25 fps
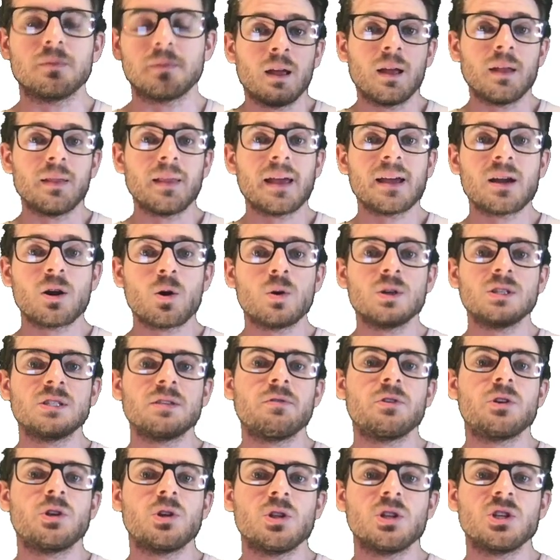And like always, if
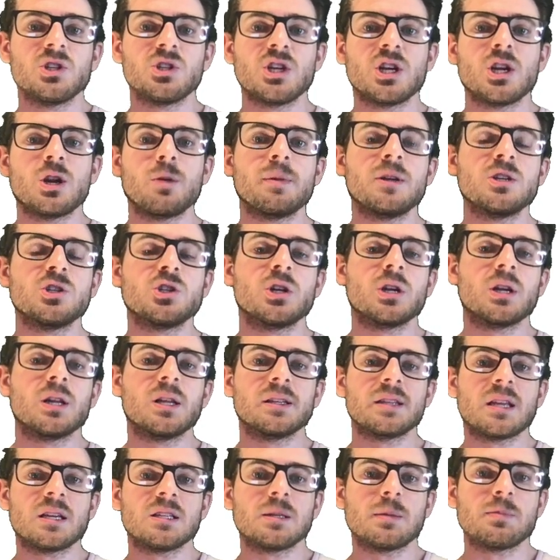you're new to this channel, be sure to
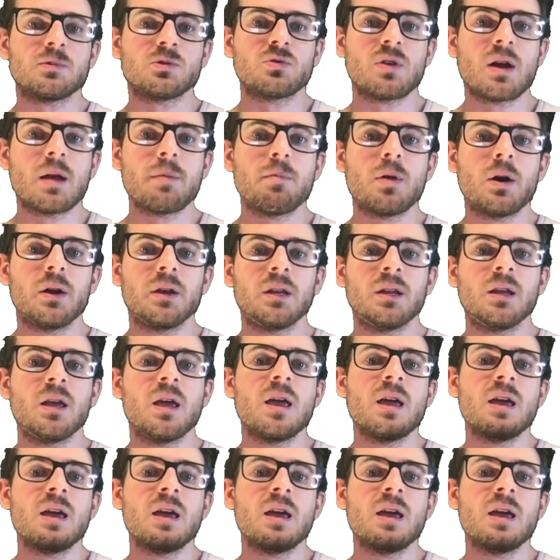click that subscribe button